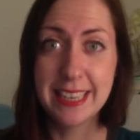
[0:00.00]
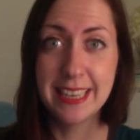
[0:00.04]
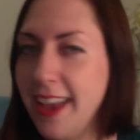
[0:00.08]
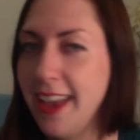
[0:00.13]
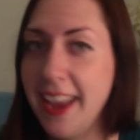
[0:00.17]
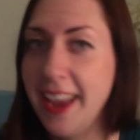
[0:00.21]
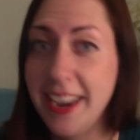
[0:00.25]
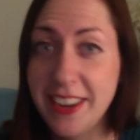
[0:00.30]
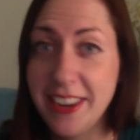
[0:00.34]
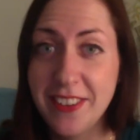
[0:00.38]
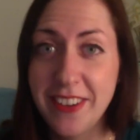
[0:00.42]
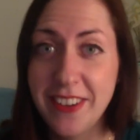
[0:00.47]

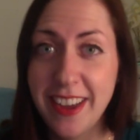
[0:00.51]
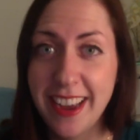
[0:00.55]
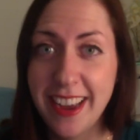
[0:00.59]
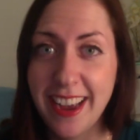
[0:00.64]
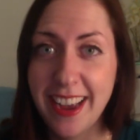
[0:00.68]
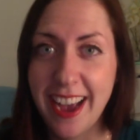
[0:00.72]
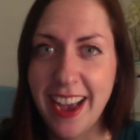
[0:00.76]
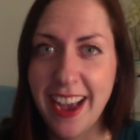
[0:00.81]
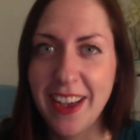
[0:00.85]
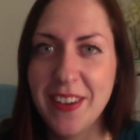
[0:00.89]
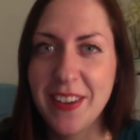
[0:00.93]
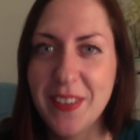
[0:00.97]
Anyway,
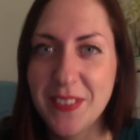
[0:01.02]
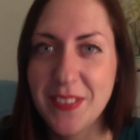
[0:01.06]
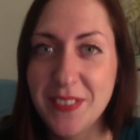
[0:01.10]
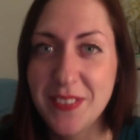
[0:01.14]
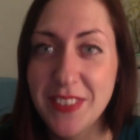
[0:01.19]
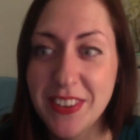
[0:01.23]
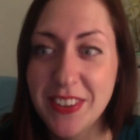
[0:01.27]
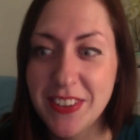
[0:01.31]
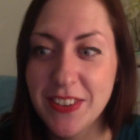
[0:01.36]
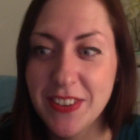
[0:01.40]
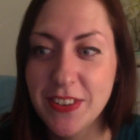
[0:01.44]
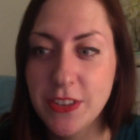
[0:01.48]
I hope
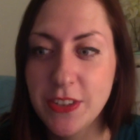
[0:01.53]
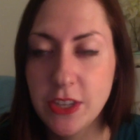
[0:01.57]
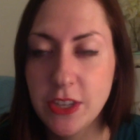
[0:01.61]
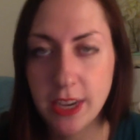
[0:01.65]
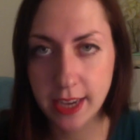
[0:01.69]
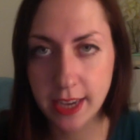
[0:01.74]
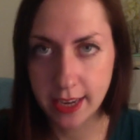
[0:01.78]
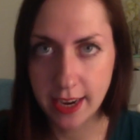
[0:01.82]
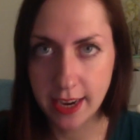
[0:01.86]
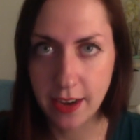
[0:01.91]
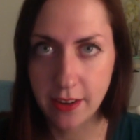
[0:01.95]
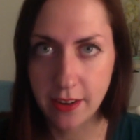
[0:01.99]
you check
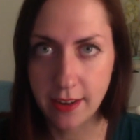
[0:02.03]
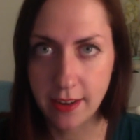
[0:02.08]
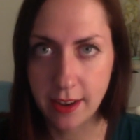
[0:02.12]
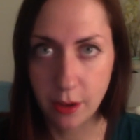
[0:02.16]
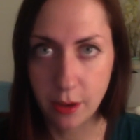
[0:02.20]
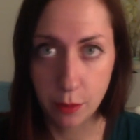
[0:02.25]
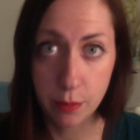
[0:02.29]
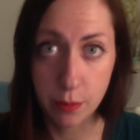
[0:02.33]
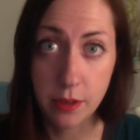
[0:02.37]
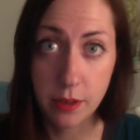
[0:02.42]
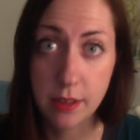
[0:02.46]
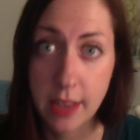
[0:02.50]
it out. I
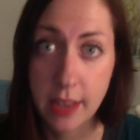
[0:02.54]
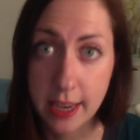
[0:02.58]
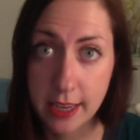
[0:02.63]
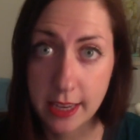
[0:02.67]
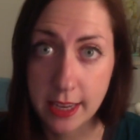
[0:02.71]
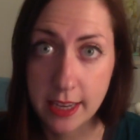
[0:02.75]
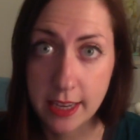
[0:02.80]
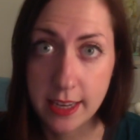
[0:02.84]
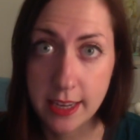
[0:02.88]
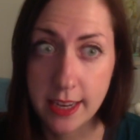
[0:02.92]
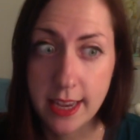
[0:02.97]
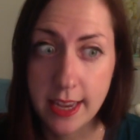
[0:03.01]
hope you like
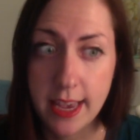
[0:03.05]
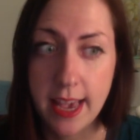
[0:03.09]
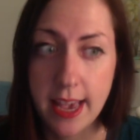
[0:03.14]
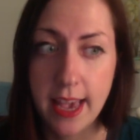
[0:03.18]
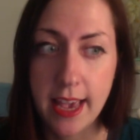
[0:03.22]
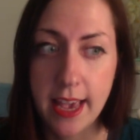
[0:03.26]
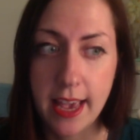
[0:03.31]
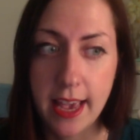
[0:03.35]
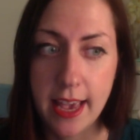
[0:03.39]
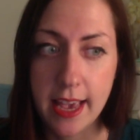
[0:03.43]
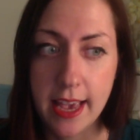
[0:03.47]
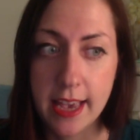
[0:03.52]
it.
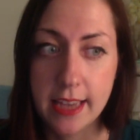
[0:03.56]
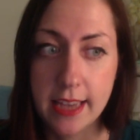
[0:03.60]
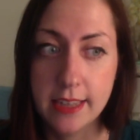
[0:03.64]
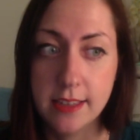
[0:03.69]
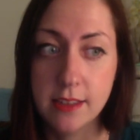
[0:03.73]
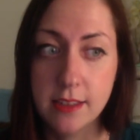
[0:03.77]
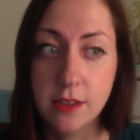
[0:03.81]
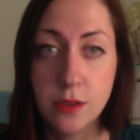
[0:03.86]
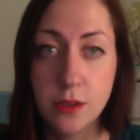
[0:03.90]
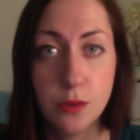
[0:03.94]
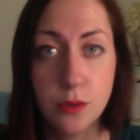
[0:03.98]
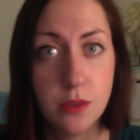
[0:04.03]
And
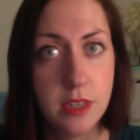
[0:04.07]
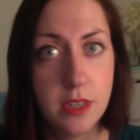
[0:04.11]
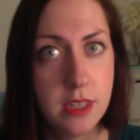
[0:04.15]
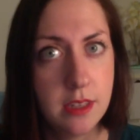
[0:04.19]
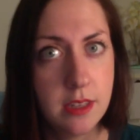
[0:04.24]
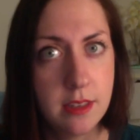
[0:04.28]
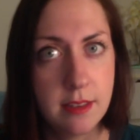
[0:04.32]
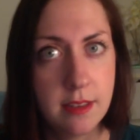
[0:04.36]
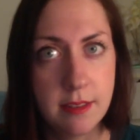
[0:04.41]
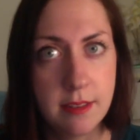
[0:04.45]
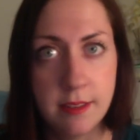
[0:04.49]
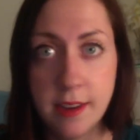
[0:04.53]

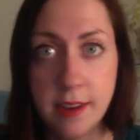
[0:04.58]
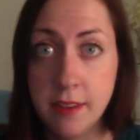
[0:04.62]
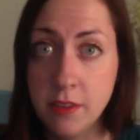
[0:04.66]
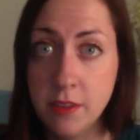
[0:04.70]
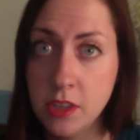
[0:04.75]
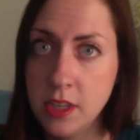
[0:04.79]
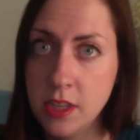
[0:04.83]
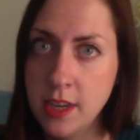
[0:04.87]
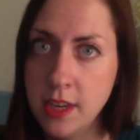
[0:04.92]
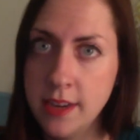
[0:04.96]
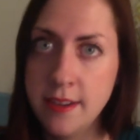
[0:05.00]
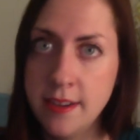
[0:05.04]
Goonies never
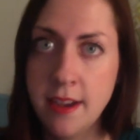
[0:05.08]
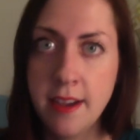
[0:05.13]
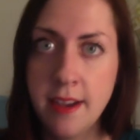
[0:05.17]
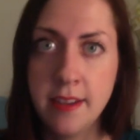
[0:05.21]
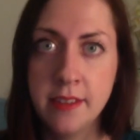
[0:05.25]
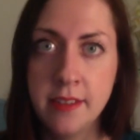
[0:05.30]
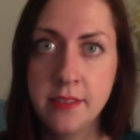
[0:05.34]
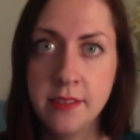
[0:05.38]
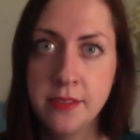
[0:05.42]
say die.